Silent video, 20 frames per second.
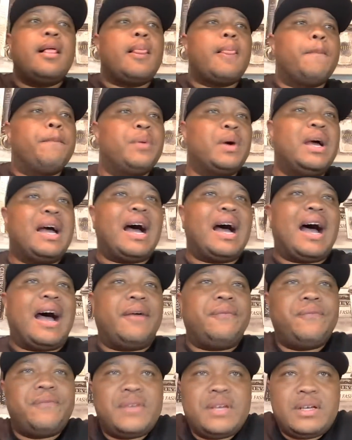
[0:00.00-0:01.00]
But I
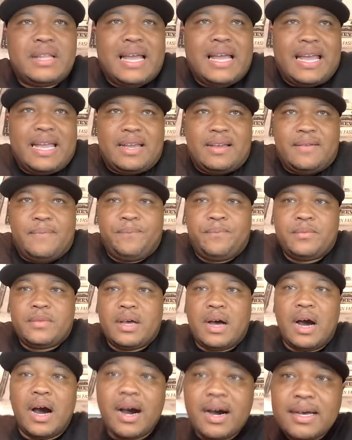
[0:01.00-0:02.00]
feel like
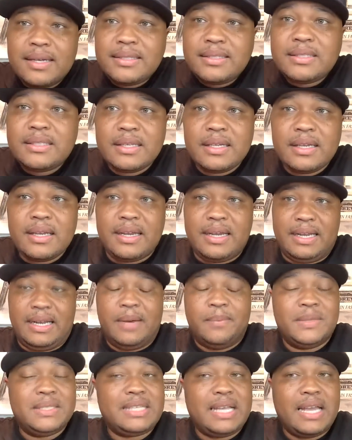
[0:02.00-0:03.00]
us, and
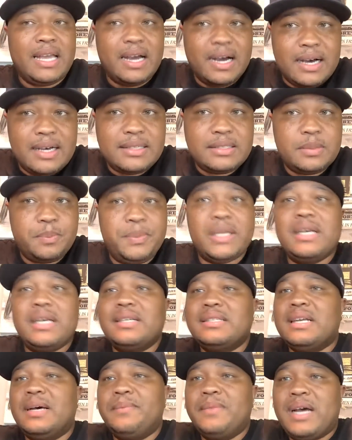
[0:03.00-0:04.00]
I'm gonna say us
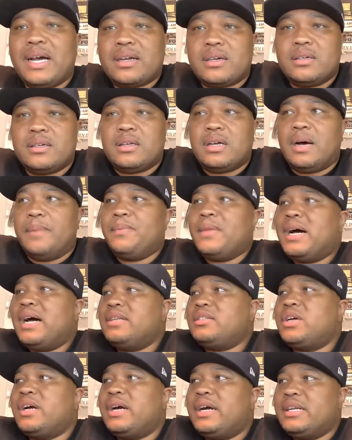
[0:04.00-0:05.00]
because I'm
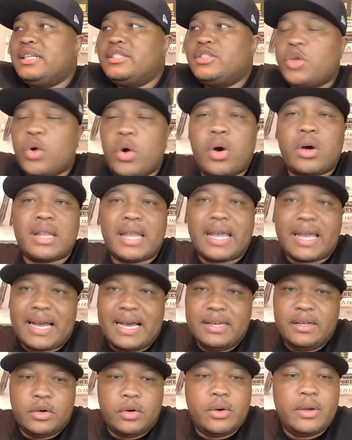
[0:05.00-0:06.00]
not trying to talk like I
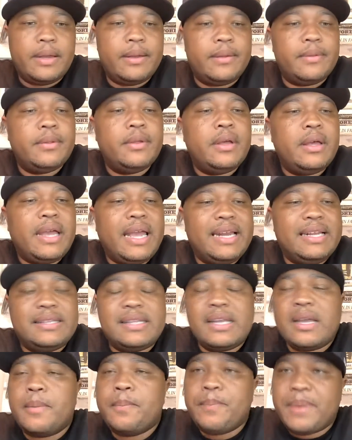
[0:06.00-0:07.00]
know
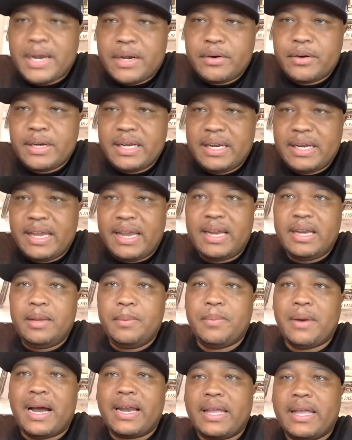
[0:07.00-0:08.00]
anything better than
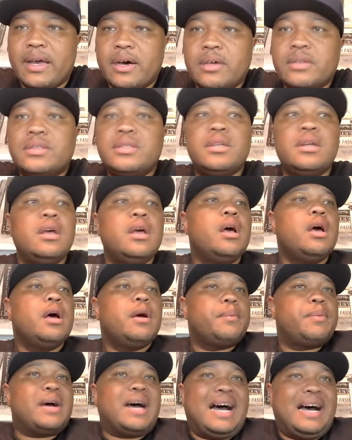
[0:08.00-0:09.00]
anybody else.
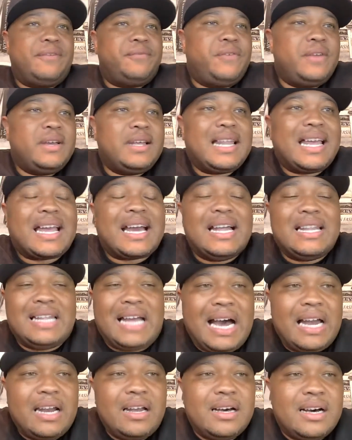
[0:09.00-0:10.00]
But I feel like a
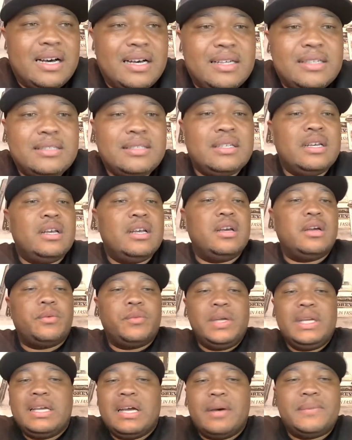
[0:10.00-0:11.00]
lot of us,
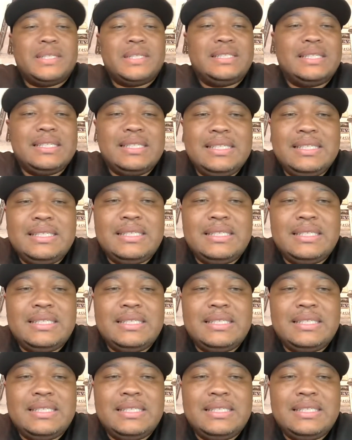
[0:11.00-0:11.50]
we come into these